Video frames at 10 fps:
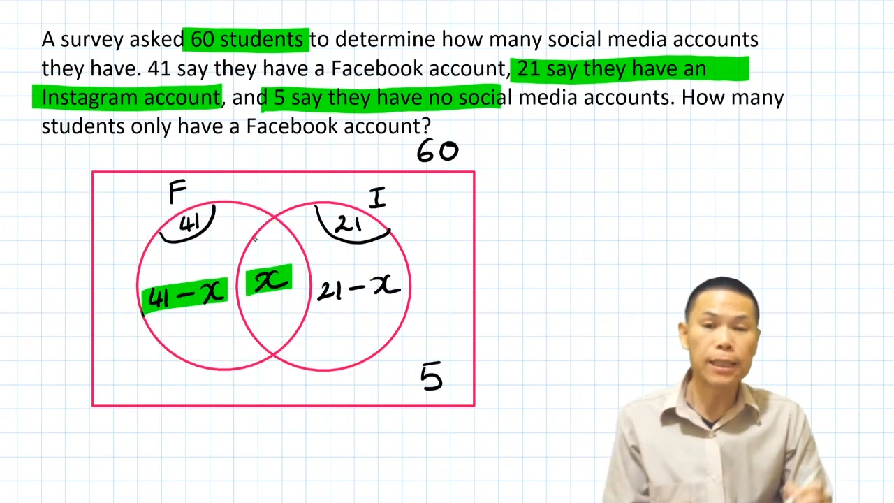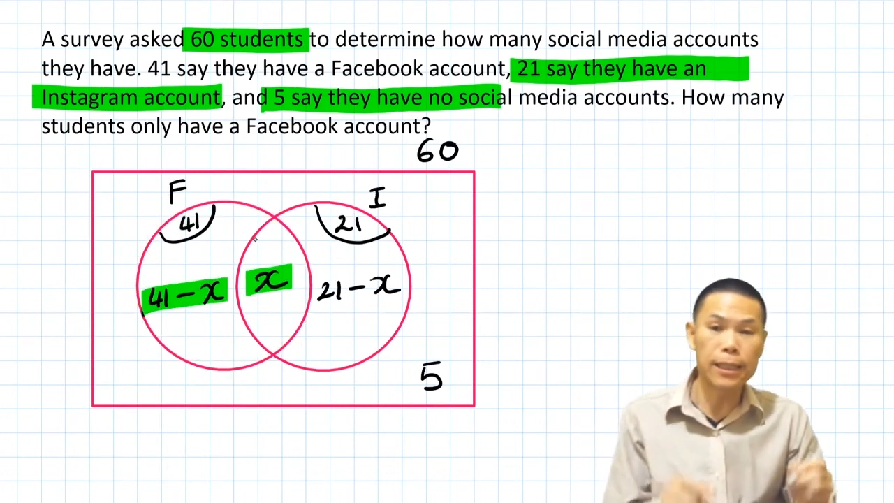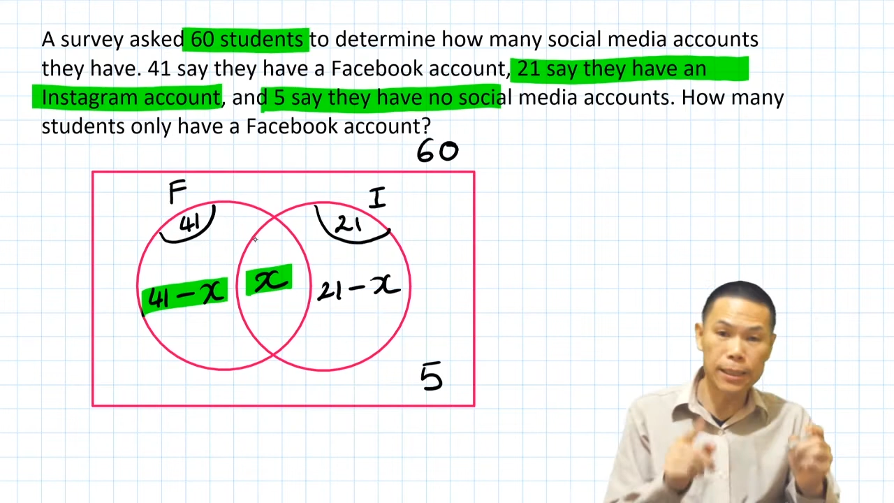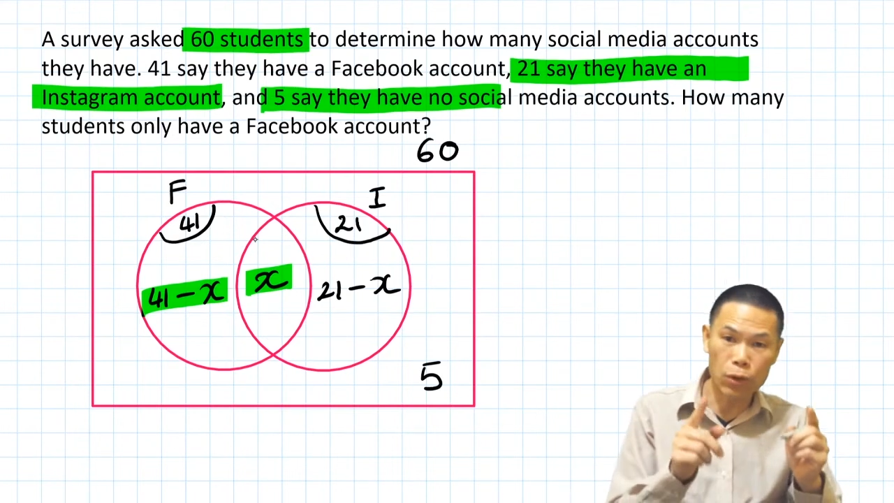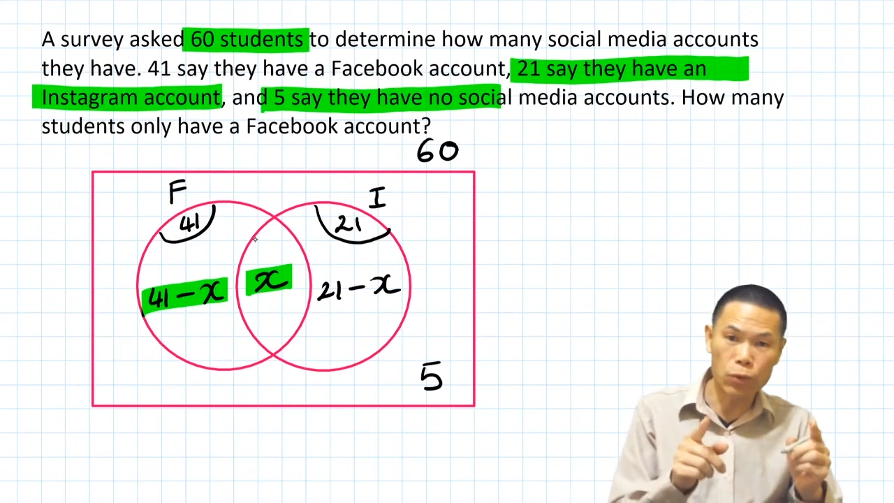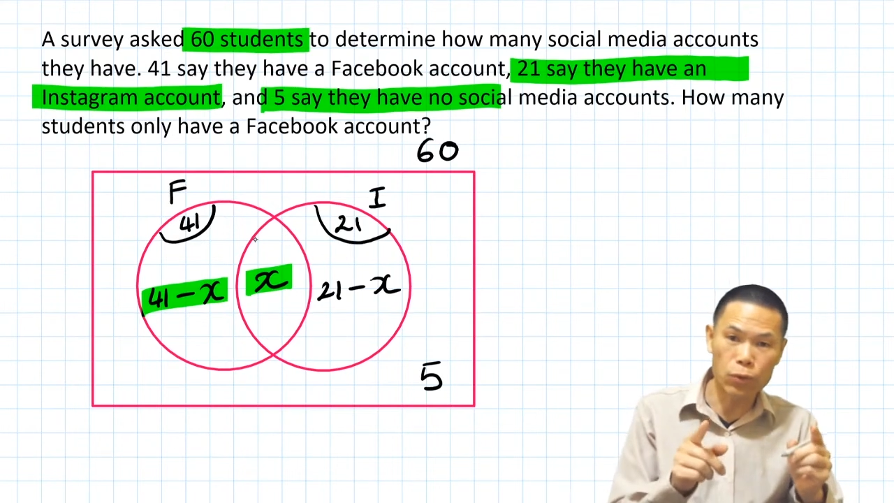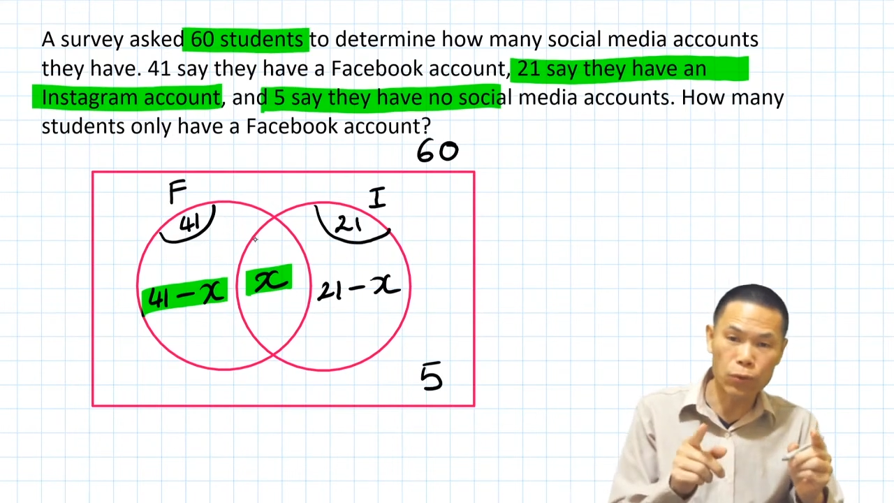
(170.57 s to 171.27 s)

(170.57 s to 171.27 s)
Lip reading: is equal to